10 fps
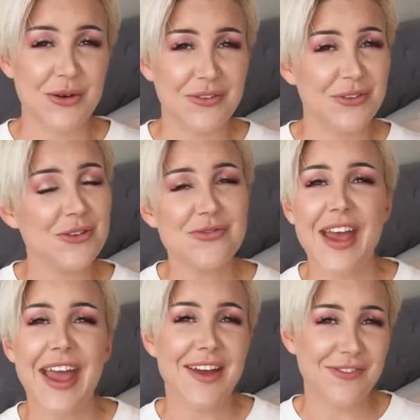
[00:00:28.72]
if you've
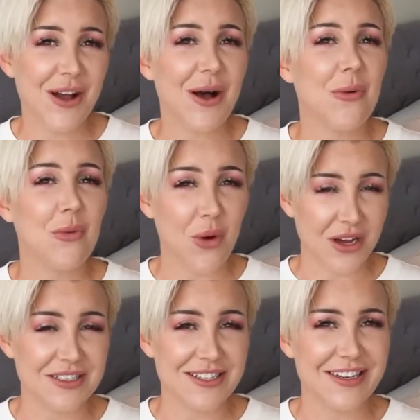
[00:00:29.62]
ever
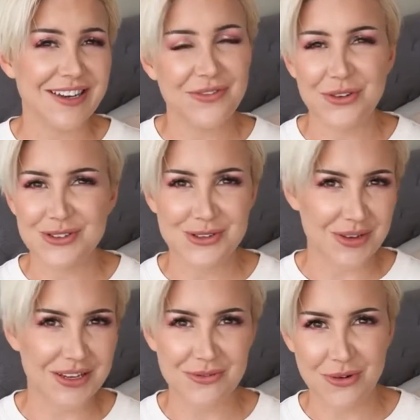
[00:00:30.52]
wondered if you're
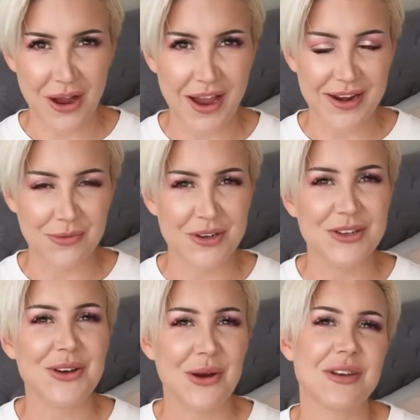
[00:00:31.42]
doing it right when
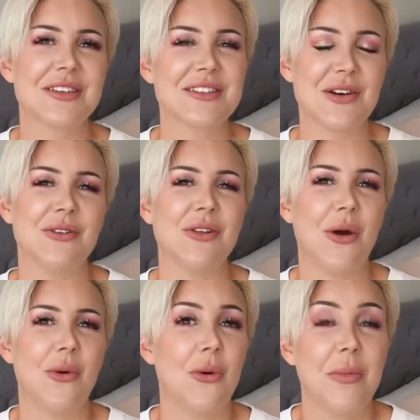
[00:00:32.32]
you're going
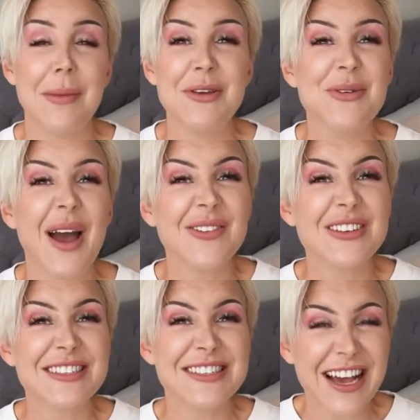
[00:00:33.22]
solo, or maybe you
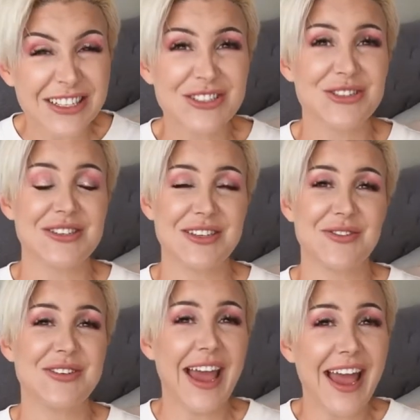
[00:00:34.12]
haven't touched
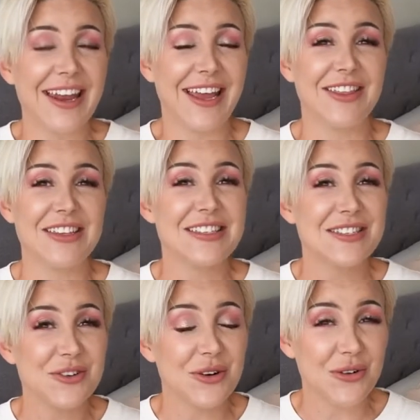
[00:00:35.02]
yourself yet and this
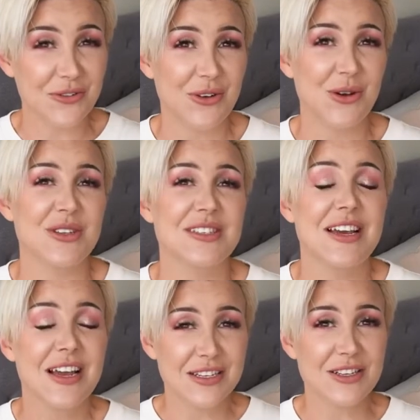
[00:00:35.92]
is your first
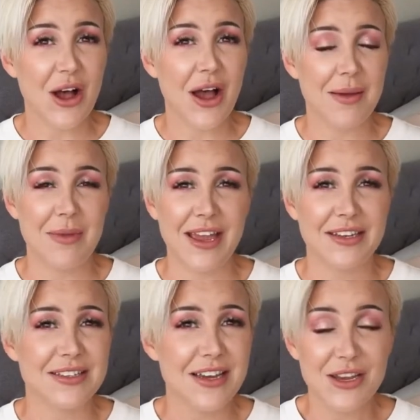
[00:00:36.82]
time
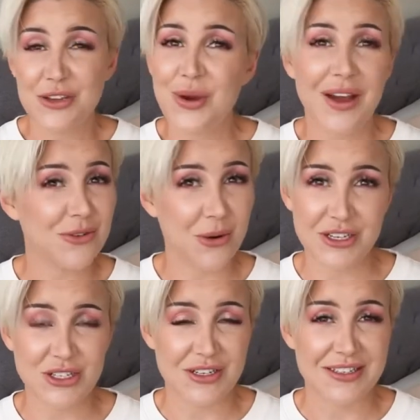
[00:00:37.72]
and you have
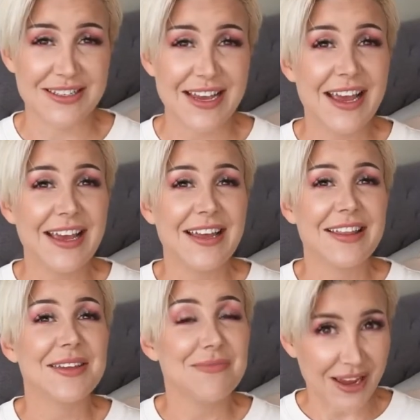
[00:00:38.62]
questions,
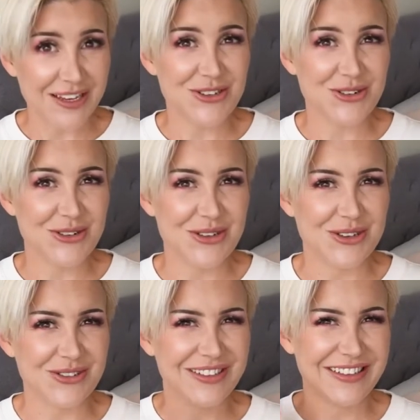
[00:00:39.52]
then make sure
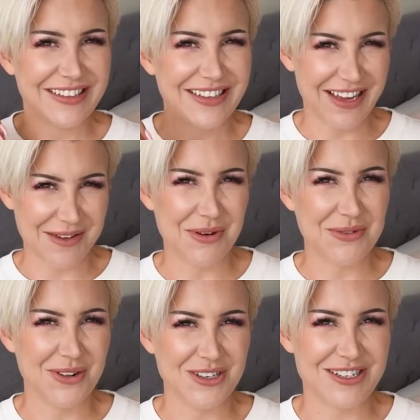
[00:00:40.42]
you keep
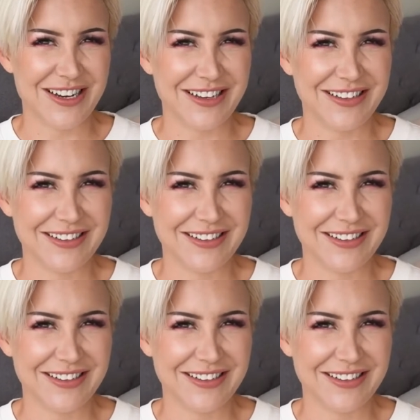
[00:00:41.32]
on watching.